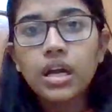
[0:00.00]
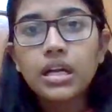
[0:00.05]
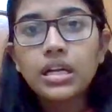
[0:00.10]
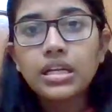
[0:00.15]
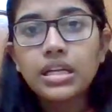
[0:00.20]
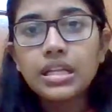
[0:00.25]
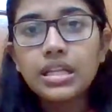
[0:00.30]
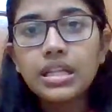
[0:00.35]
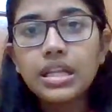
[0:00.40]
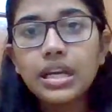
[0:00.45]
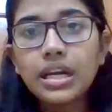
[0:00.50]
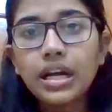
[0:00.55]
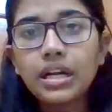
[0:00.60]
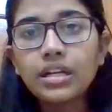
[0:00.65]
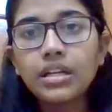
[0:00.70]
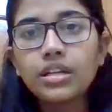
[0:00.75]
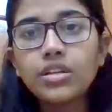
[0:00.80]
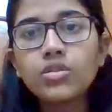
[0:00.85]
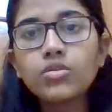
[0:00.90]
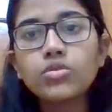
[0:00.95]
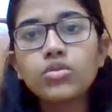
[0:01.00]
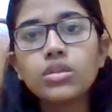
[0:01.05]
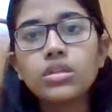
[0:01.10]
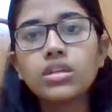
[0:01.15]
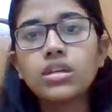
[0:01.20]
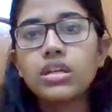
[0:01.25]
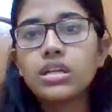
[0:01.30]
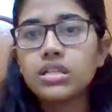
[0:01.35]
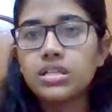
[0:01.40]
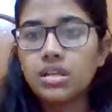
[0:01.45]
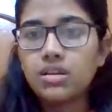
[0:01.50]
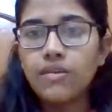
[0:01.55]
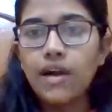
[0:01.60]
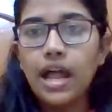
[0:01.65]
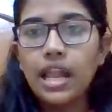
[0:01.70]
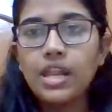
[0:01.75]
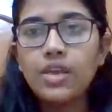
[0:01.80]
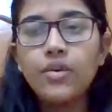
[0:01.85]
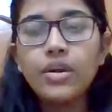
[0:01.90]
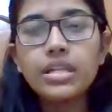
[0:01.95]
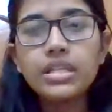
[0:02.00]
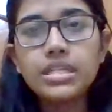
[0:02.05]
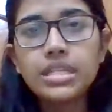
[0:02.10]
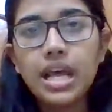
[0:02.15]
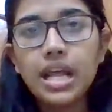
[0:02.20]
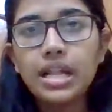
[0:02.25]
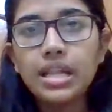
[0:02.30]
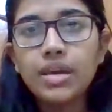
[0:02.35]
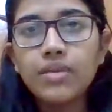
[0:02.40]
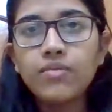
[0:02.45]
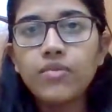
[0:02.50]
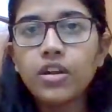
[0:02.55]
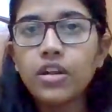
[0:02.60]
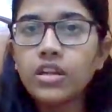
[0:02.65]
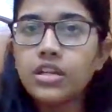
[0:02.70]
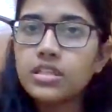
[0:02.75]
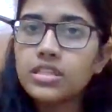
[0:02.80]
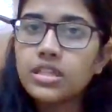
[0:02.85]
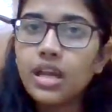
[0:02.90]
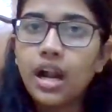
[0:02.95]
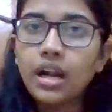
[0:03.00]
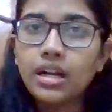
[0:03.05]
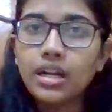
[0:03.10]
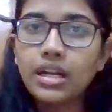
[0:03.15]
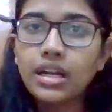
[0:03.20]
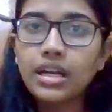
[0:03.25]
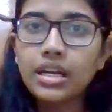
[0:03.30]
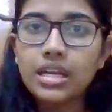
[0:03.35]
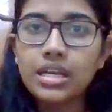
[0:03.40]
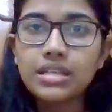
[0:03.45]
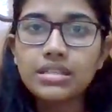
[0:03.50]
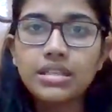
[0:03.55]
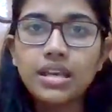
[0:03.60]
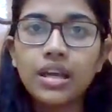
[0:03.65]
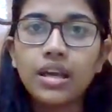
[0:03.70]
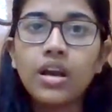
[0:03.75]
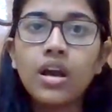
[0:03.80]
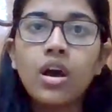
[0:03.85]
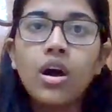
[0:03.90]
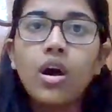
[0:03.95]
till they continue to increase in value and sell them when they start decreasing,